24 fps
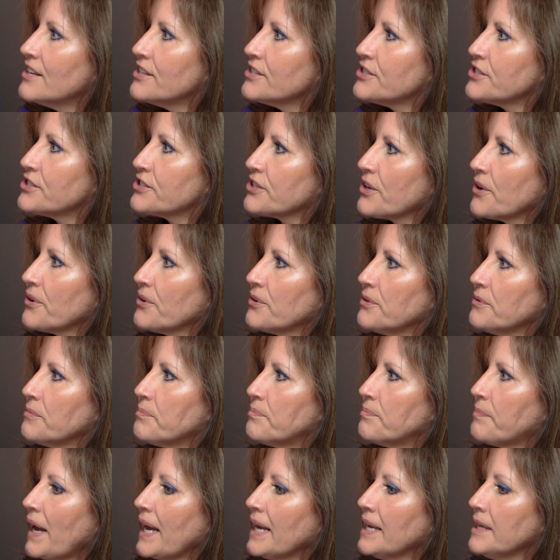So
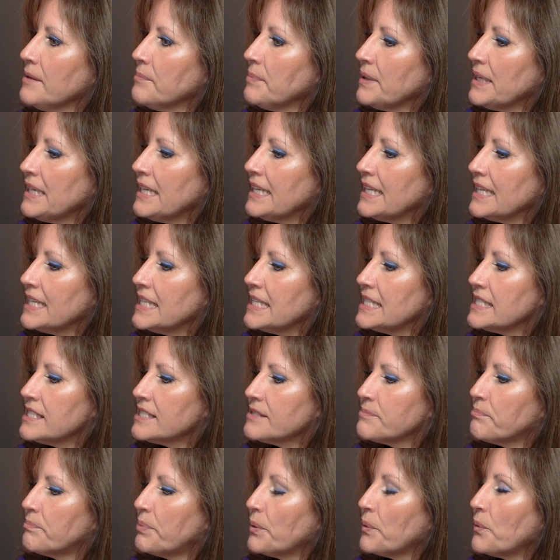baby is
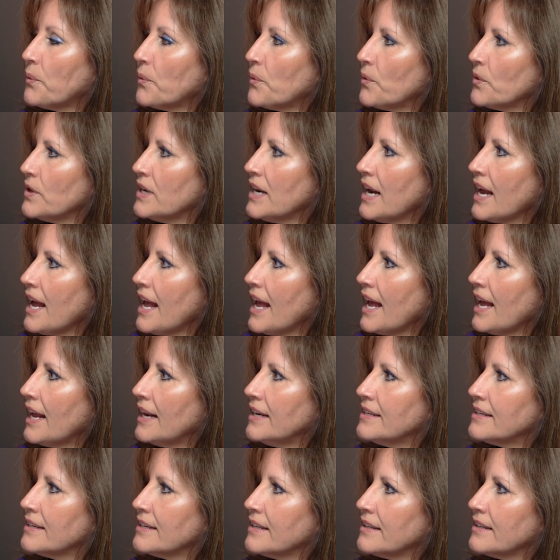born,
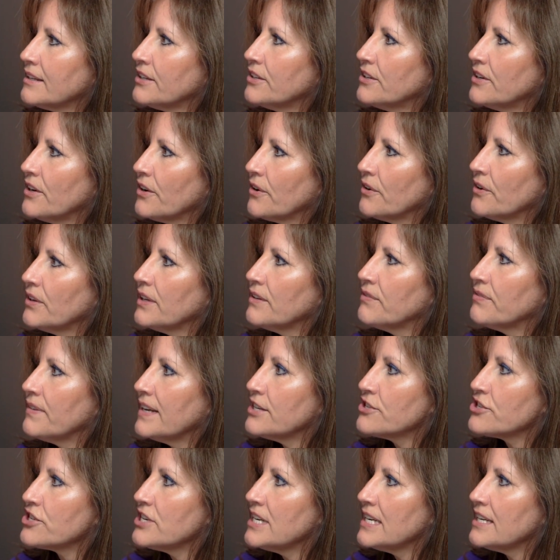and
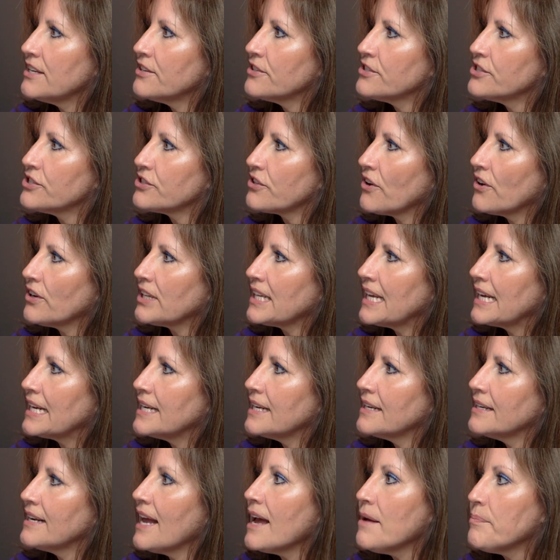eventually you start
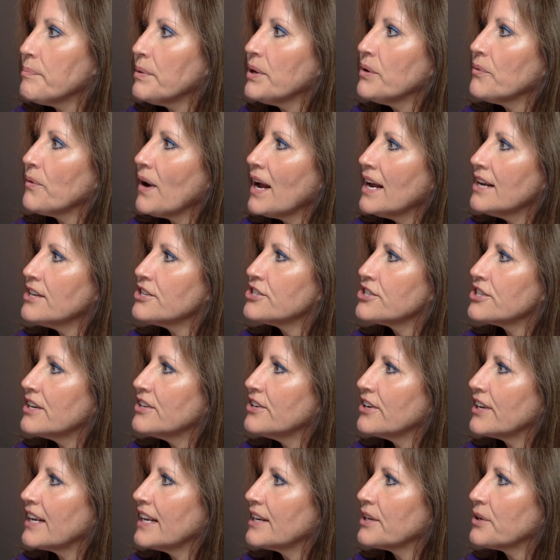getting nappy rash, and
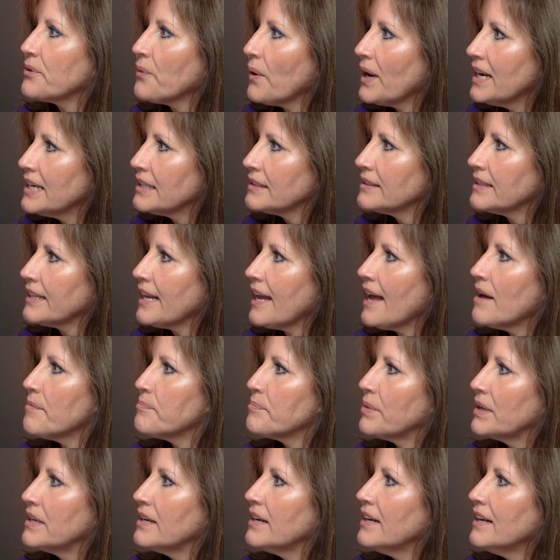you get cradle
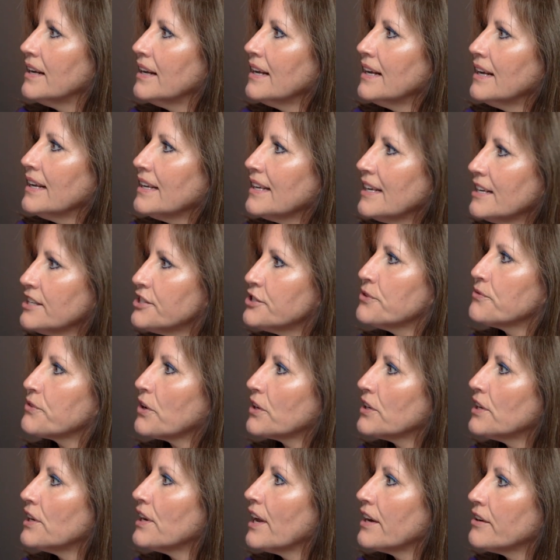cap, and yes, you've
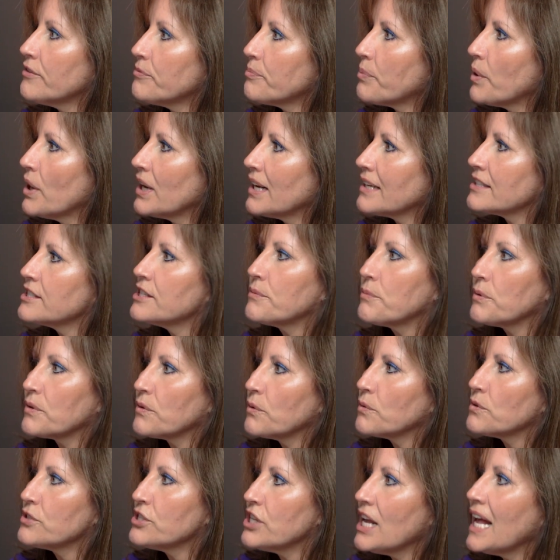got a lot of products that will
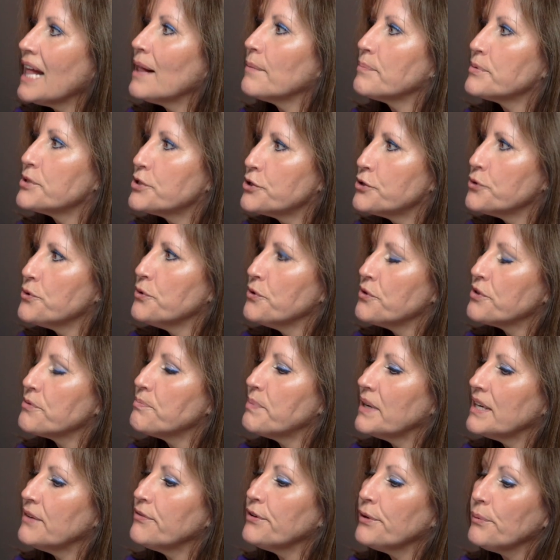also help soothe.
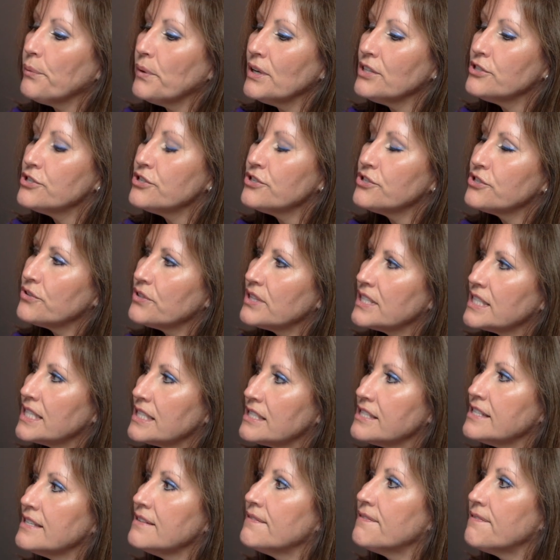But if you want to do the
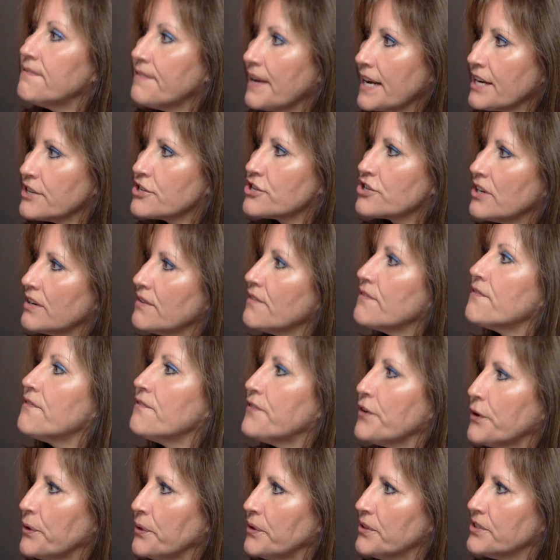disinfection
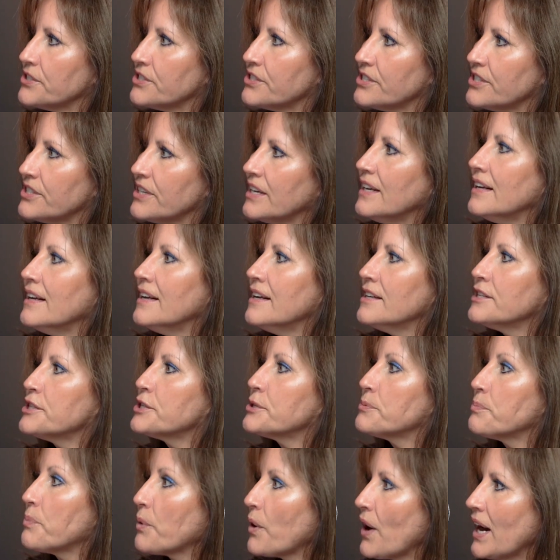first,
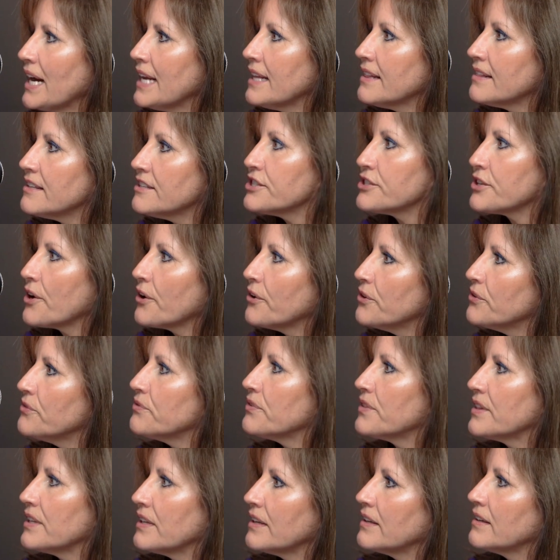spray this over
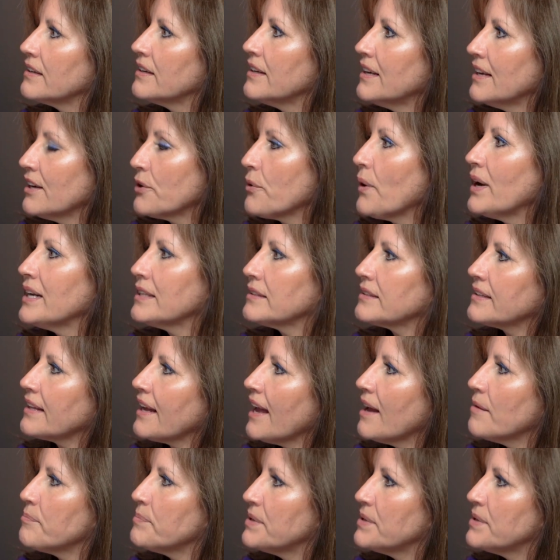the cradle cap,